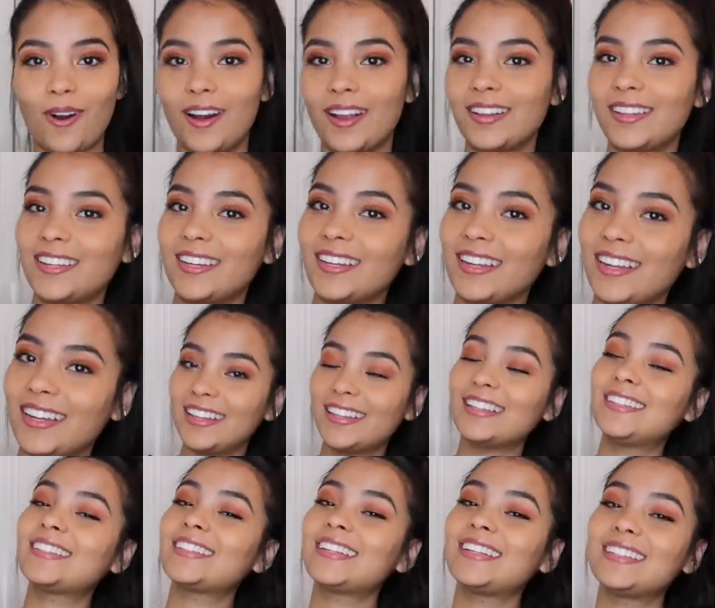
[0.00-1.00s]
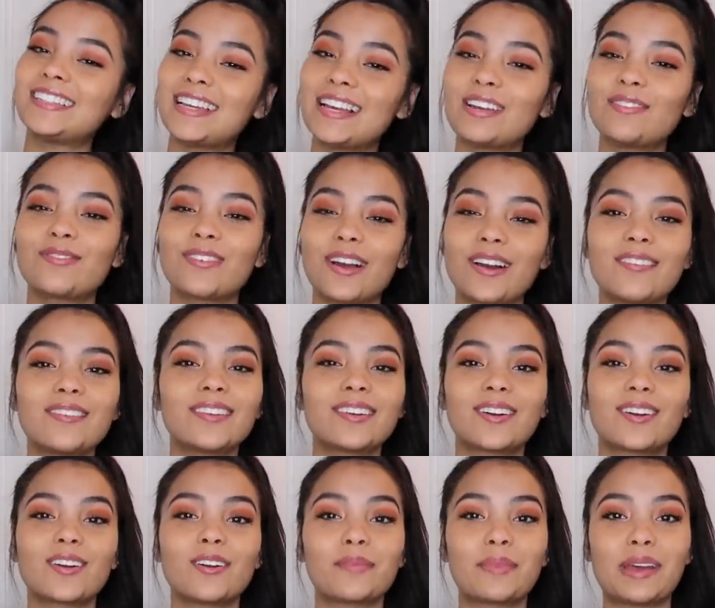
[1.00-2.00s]
wand, and this is gonna take forever to
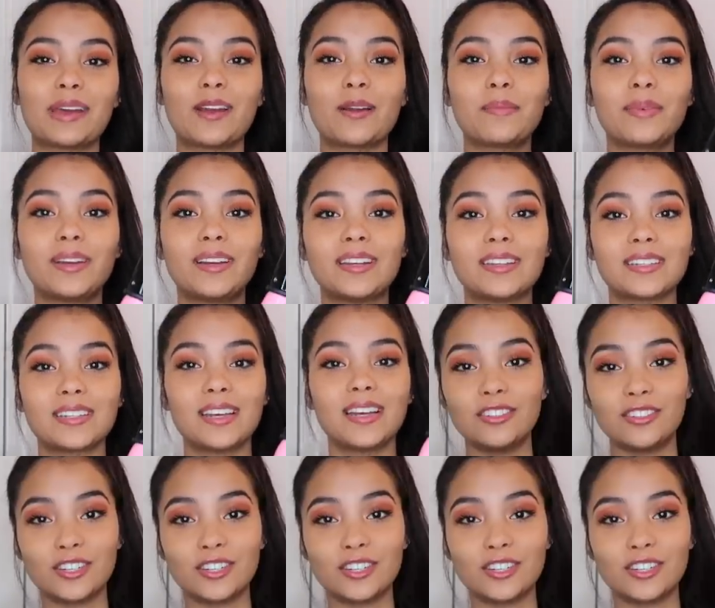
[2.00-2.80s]
curl my hair because